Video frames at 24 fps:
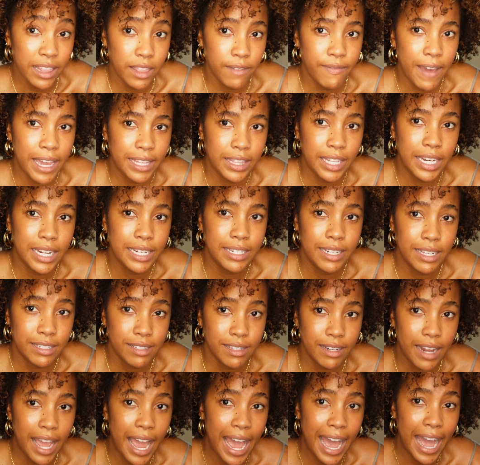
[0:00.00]
the fact that it doesn't
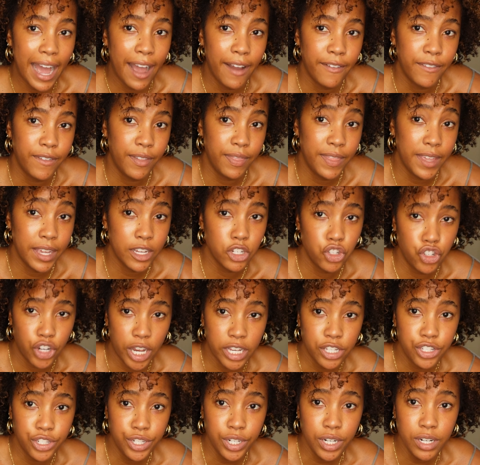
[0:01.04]
have the
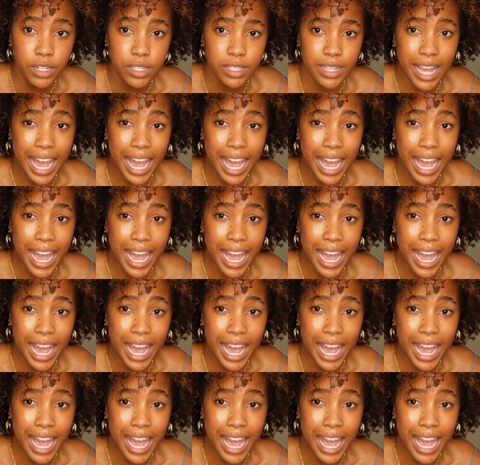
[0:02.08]
adjusters.